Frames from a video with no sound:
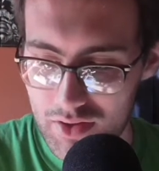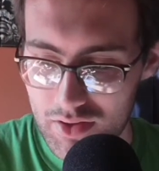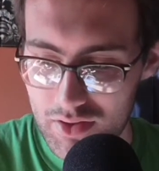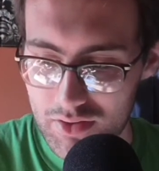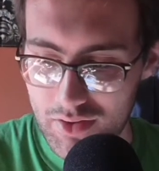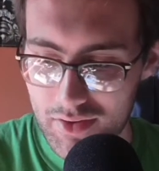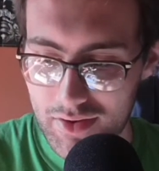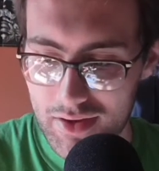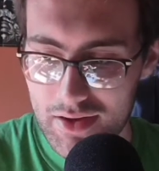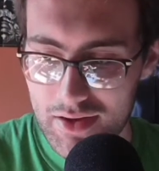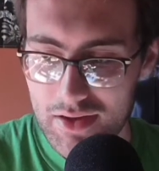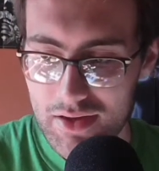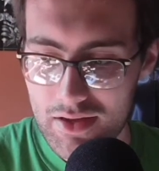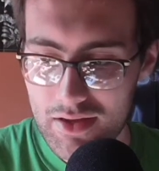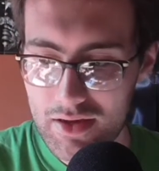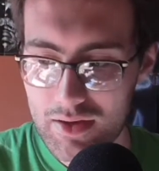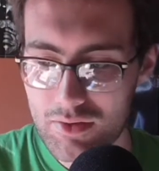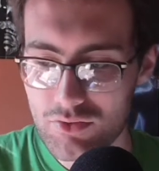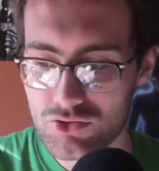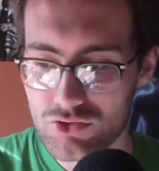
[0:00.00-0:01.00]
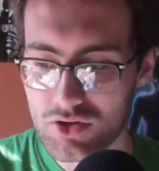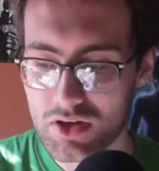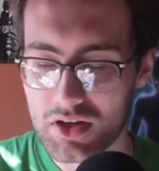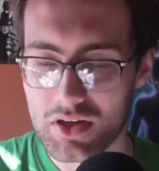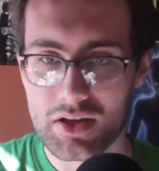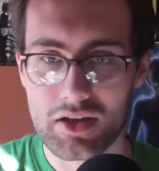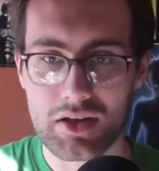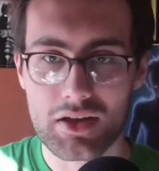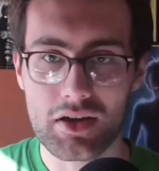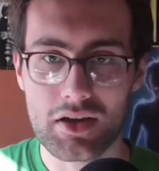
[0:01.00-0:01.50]
Today I'm
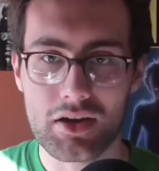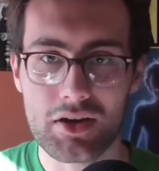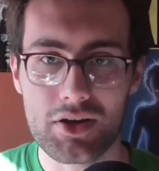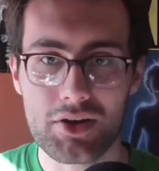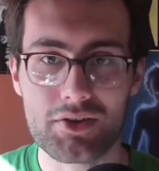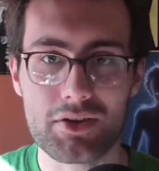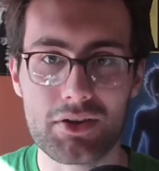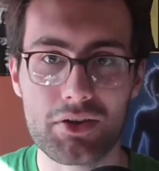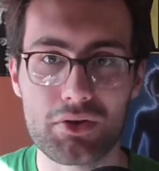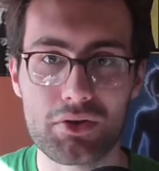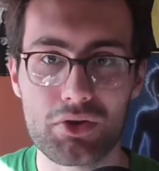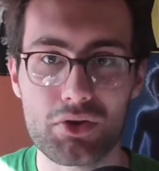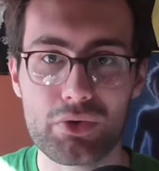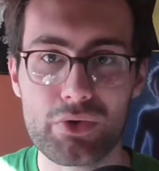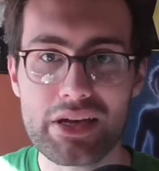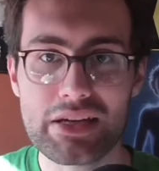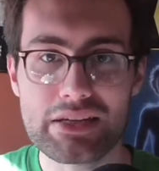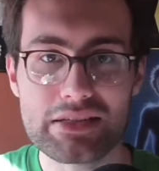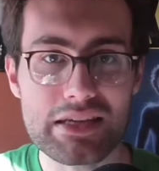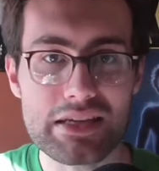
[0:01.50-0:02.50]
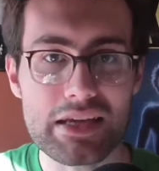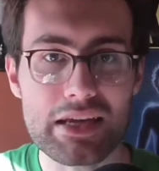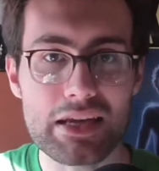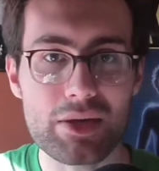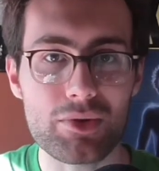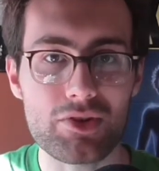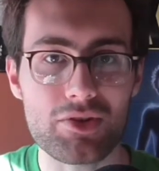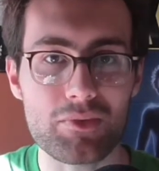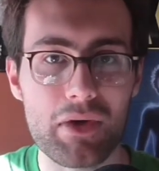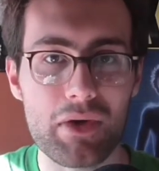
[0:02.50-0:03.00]
drinking a nice little green tea
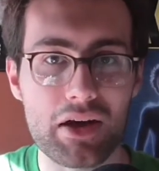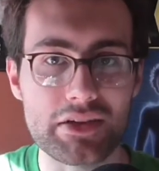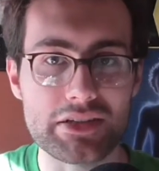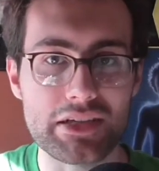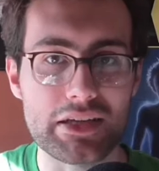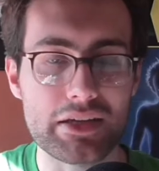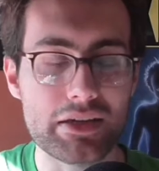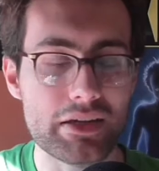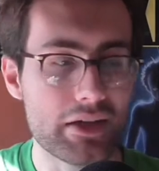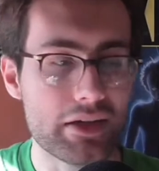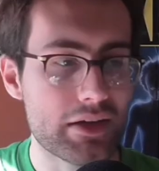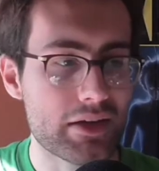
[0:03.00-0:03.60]
with some honey